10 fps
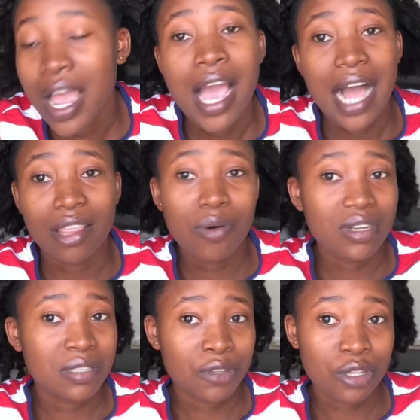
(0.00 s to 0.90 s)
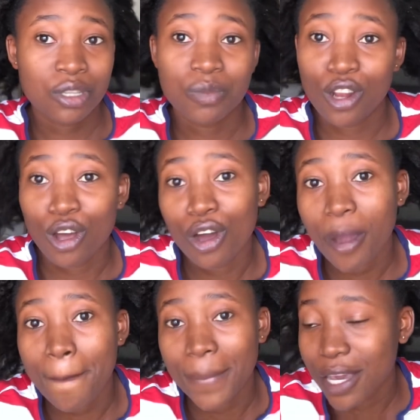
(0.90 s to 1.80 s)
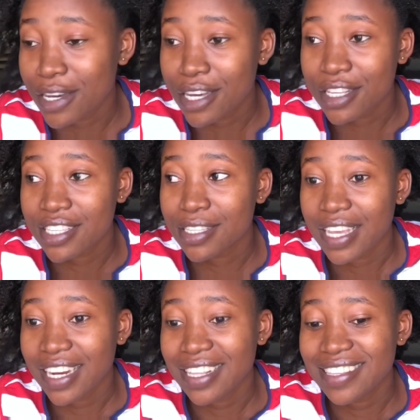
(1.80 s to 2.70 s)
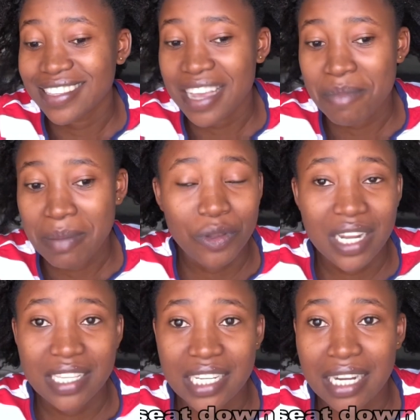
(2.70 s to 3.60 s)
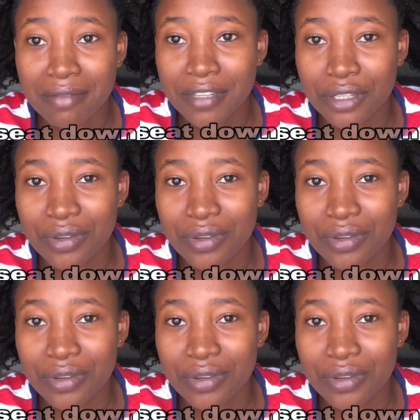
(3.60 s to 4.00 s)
I don't want this video to be long because anytime I'm doing a sit-down video,